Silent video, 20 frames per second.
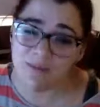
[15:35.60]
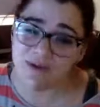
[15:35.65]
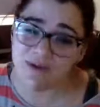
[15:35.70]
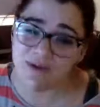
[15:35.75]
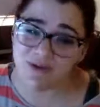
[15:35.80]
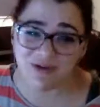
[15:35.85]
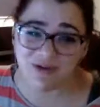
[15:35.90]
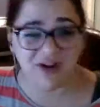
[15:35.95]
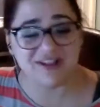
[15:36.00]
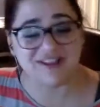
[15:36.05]

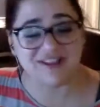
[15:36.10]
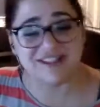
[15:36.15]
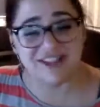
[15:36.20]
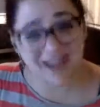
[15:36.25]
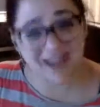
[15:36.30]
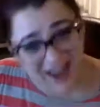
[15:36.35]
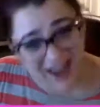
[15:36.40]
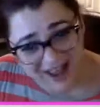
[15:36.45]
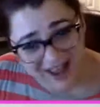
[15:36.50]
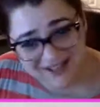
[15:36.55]
across the
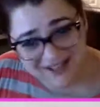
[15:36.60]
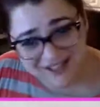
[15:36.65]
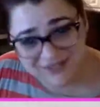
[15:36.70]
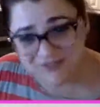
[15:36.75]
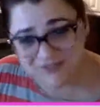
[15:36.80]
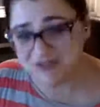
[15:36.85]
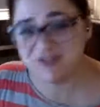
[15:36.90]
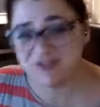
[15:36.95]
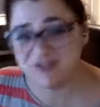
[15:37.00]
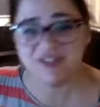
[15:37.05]
ass if
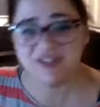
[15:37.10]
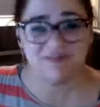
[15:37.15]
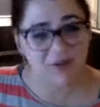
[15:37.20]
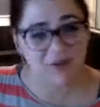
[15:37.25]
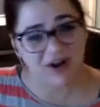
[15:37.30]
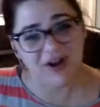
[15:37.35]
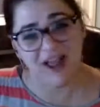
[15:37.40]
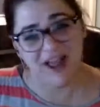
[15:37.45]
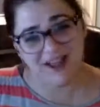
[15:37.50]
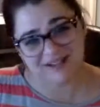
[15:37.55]
you
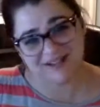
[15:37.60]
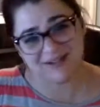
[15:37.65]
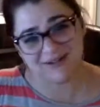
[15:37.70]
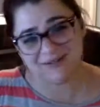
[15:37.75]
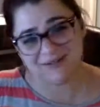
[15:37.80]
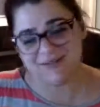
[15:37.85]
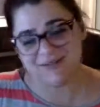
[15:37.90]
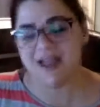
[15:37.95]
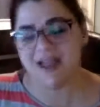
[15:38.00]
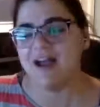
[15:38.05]
smart ass him.
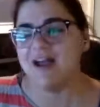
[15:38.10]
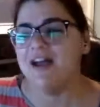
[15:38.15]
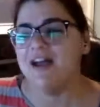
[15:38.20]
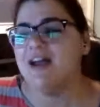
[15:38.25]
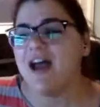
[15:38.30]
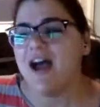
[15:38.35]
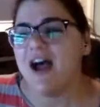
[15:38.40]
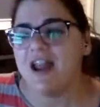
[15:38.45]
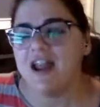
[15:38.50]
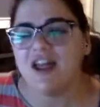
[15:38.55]
Yeah.
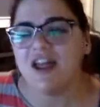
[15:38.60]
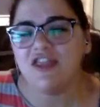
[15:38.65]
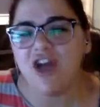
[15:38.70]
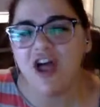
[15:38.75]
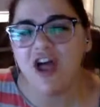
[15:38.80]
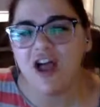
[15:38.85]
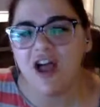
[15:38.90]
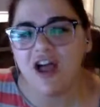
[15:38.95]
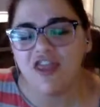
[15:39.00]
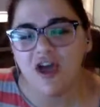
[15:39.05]
And I
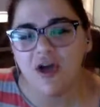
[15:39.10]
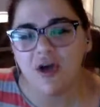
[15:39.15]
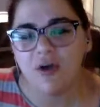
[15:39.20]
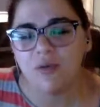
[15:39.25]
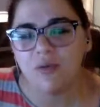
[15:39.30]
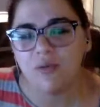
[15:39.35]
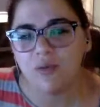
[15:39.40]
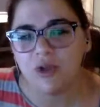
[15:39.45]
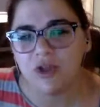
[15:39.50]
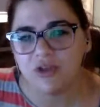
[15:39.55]
thought
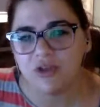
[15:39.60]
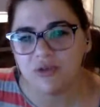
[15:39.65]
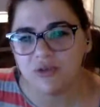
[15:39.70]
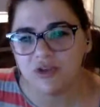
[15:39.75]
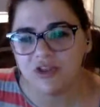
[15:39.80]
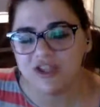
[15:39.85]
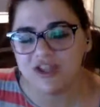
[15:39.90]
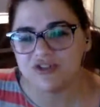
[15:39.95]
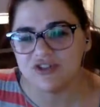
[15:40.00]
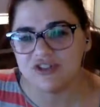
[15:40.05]
one of the
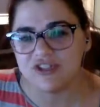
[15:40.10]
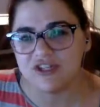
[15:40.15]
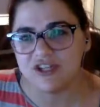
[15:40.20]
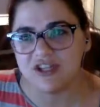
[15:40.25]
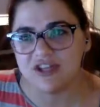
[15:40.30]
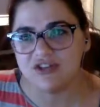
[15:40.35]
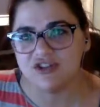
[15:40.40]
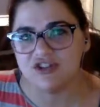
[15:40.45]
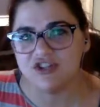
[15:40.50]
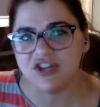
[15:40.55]
really interesting
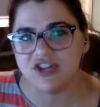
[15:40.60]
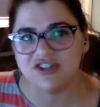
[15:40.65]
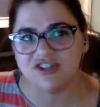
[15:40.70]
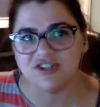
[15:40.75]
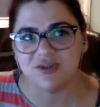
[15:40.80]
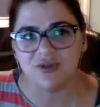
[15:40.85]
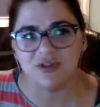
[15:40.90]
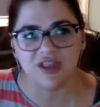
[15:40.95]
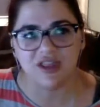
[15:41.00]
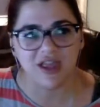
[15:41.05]
interchanges
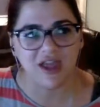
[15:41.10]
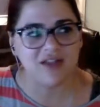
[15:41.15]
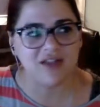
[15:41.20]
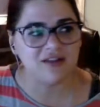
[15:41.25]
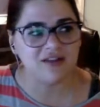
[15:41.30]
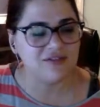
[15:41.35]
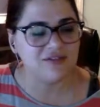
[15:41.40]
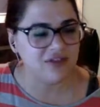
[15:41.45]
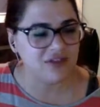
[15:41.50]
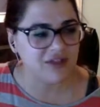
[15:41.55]
toward the end
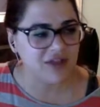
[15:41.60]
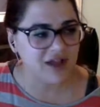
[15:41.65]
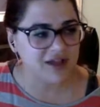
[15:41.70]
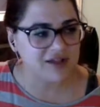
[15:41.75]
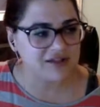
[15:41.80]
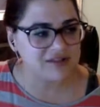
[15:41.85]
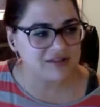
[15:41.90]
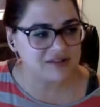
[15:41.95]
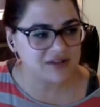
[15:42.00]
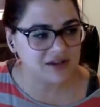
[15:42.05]
of
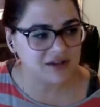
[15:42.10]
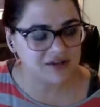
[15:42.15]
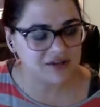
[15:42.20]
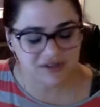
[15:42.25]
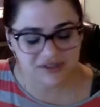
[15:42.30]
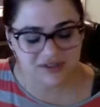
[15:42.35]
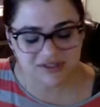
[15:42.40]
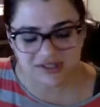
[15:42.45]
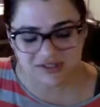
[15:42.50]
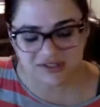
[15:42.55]
the
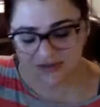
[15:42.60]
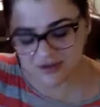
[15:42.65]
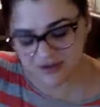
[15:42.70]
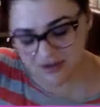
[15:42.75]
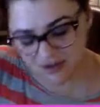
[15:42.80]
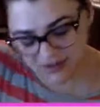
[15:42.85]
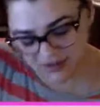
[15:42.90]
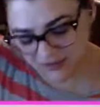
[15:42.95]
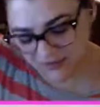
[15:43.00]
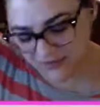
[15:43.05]
season
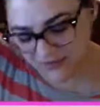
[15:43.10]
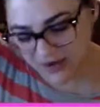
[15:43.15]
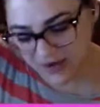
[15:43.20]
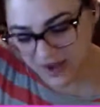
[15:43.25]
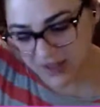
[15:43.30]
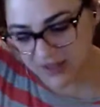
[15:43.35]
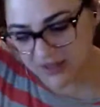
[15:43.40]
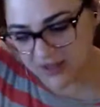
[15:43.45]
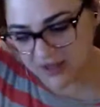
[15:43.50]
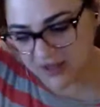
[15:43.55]

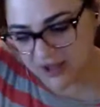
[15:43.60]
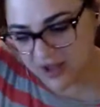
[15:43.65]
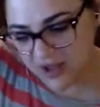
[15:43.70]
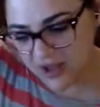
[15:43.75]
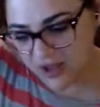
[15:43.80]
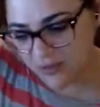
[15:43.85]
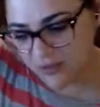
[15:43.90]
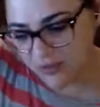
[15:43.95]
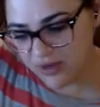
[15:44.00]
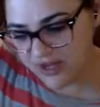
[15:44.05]
finale,
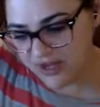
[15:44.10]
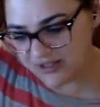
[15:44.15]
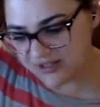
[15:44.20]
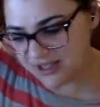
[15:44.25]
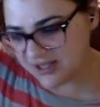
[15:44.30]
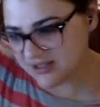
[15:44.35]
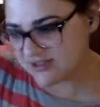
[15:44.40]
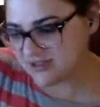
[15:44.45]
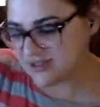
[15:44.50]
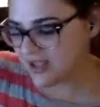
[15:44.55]
when he
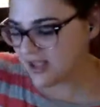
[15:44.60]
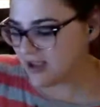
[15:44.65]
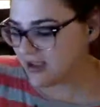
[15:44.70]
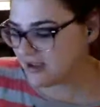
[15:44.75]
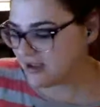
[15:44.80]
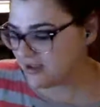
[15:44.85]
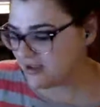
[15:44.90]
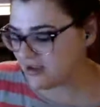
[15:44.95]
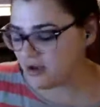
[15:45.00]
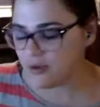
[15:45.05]
says, like,
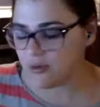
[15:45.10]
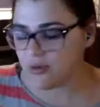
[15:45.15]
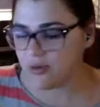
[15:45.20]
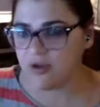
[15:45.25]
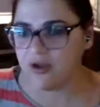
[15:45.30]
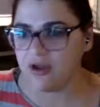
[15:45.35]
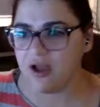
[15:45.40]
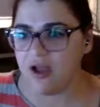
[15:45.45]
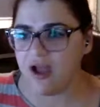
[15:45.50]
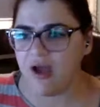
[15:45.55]

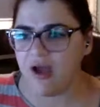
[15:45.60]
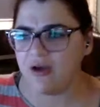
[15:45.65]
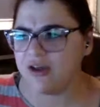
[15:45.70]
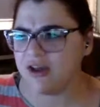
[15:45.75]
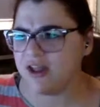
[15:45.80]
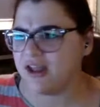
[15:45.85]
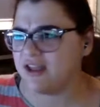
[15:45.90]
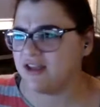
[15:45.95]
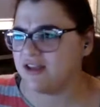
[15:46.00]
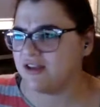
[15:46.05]
how can
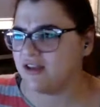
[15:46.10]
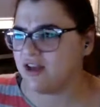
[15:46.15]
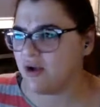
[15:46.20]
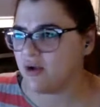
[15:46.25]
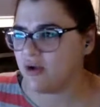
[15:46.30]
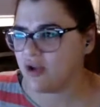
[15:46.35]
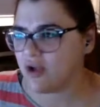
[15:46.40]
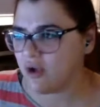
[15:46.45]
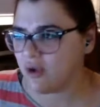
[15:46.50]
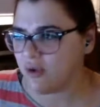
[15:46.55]
I
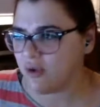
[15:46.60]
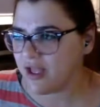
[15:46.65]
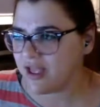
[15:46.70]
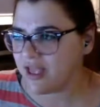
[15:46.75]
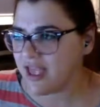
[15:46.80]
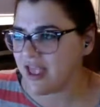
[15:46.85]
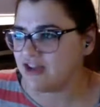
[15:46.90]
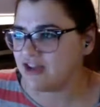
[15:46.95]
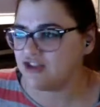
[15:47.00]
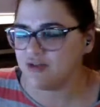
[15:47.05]
go? I
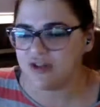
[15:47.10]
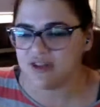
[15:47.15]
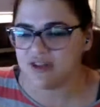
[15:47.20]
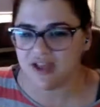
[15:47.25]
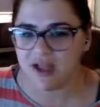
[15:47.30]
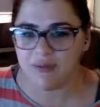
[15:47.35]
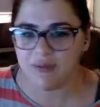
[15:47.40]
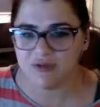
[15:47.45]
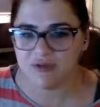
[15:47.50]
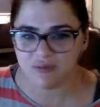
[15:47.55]
can't do anything.
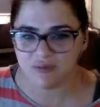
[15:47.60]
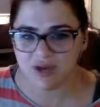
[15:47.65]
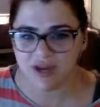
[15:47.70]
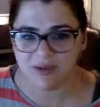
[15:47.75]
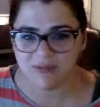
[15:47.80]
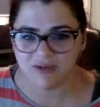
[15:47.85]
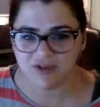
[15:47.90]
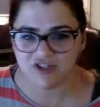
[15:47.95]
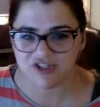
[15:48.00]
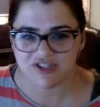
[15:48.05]
I was
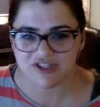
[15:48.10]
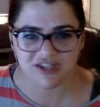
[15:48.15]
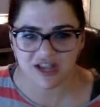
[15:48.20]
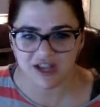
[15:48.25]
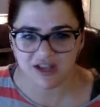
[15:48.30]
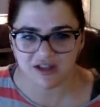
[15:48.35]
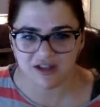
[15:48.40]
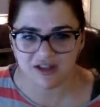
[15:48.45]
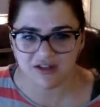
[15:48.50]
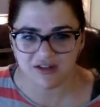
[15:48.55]
raped, and she's
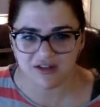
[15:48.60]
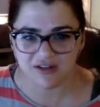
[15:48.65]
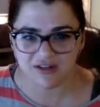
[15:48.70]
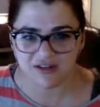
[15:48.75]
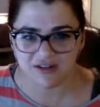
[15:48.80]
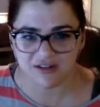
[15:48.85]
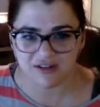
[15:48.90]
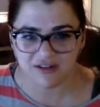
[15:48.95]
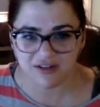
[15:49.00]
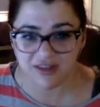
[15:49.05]
like,
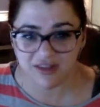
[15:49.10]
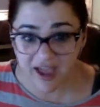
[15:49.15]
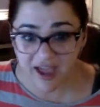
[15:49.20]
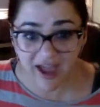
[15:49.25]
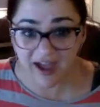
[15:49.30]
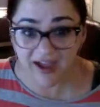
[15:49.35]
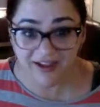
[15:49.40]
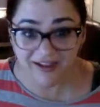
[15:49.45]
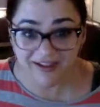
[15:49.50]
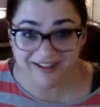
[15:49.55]

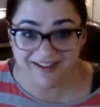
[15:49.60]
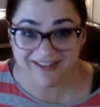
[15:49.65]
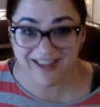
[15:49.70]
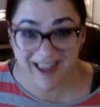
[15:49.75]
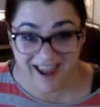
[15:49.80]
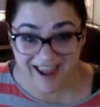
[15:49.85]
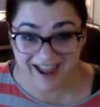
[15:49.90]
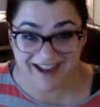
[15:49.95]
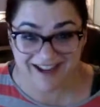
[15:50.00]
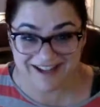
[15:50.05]
yeah,
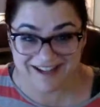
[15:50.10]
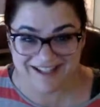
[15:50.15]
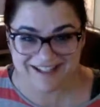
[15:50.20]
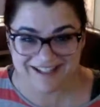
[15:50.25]
and